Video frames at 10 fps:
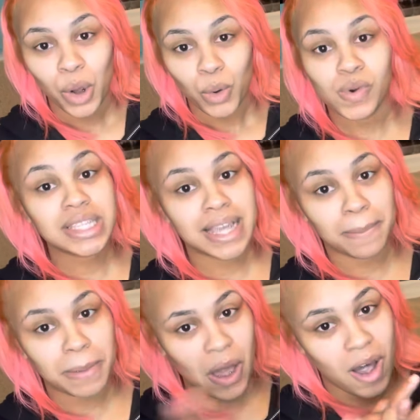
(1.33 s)
What's
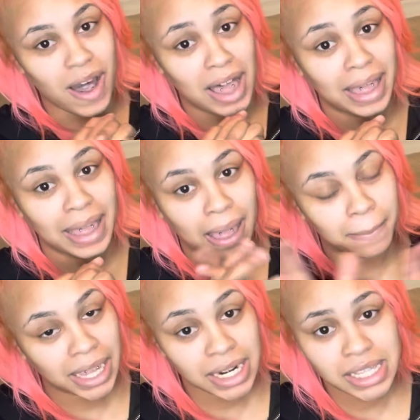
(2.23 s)
up, y'all? I'm
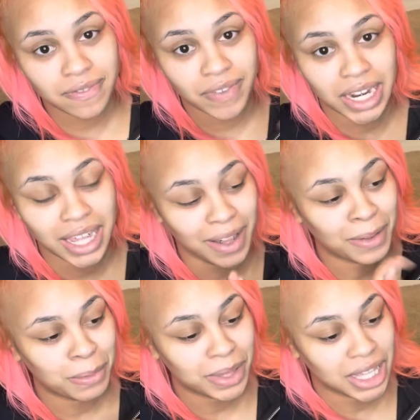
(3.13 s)
making this
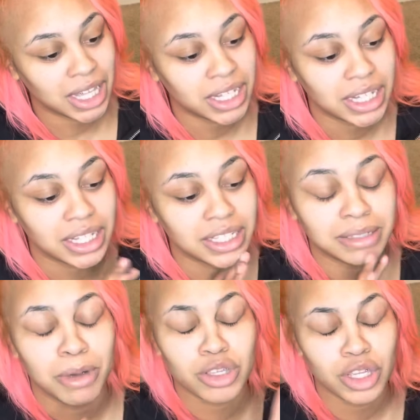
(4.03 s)
video because
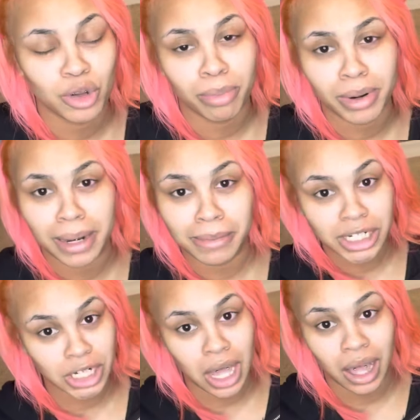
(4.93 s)
most of you pretty
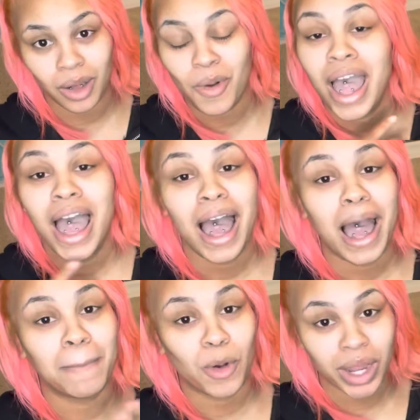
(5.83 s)
much know
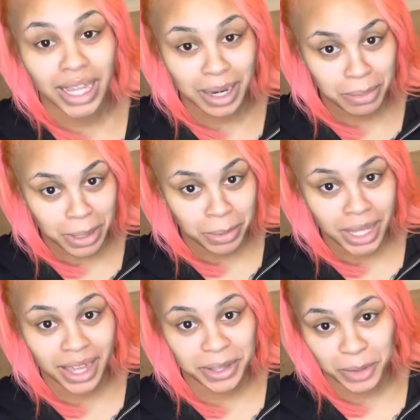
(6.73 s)
I'm going to get a
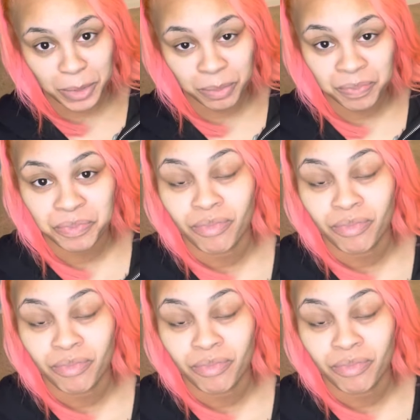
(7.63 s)
BBL.